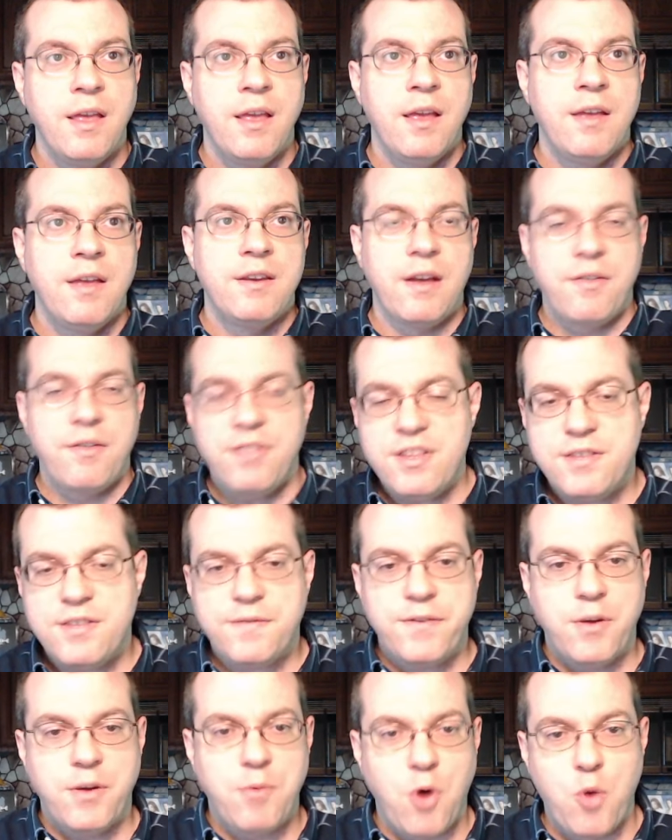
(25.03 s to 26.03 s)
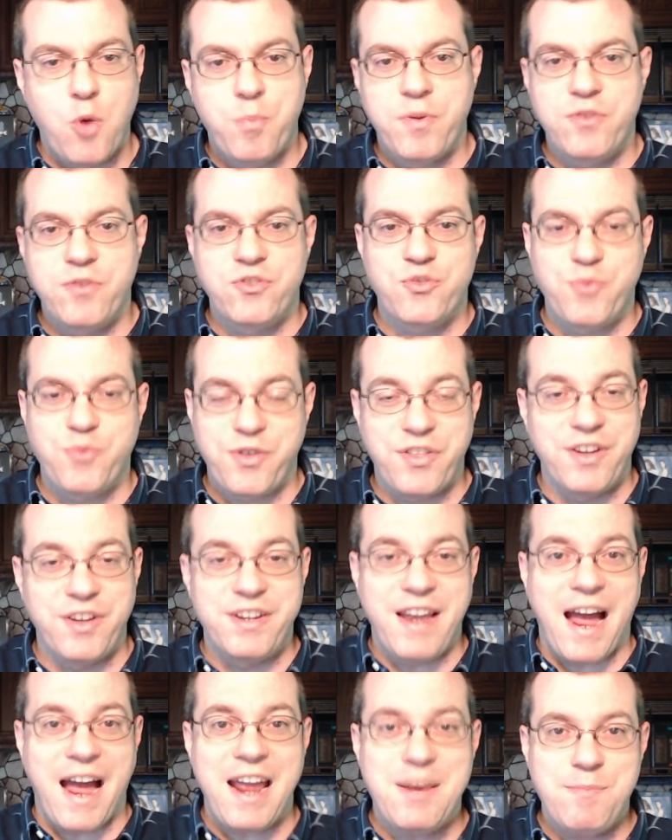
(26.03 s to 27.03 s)
Now this film opens with a
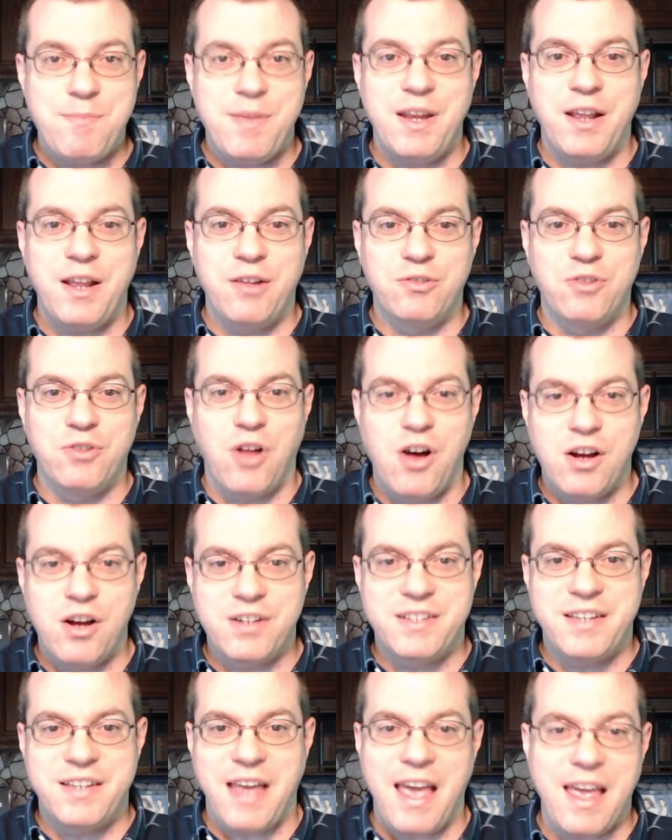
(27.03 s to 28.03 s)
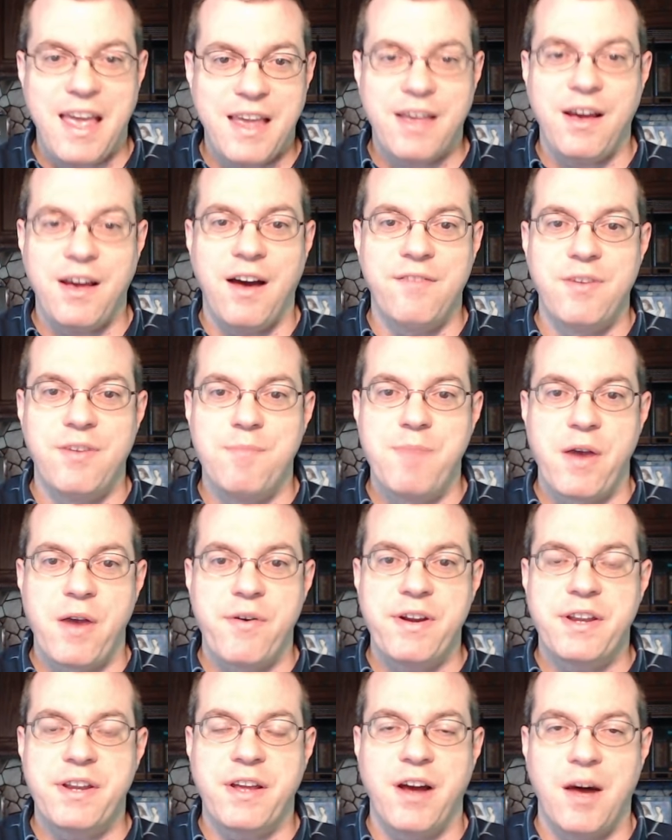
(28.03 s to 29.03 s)
9-minute long take of a
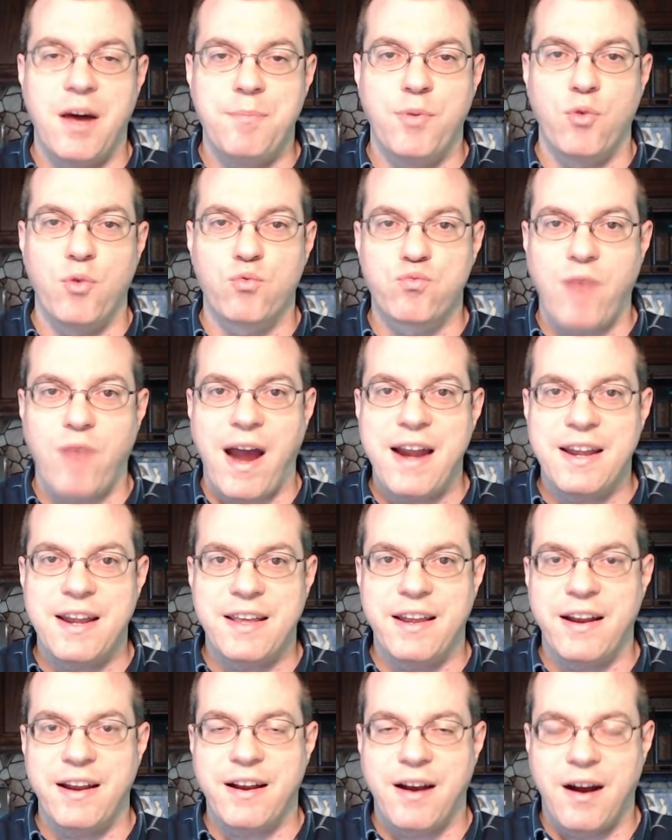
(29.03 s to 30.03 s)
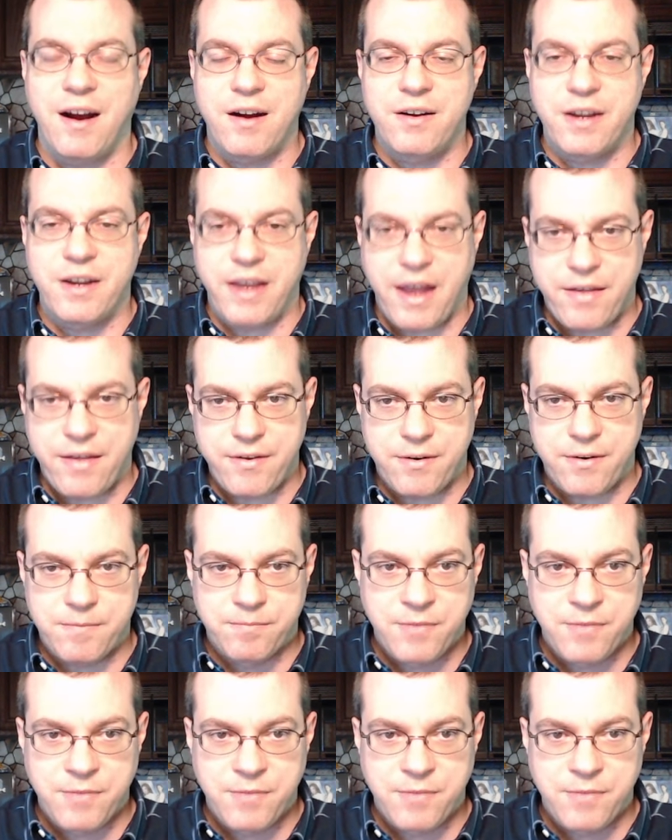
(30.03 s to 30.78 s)
married couple riding in a car together.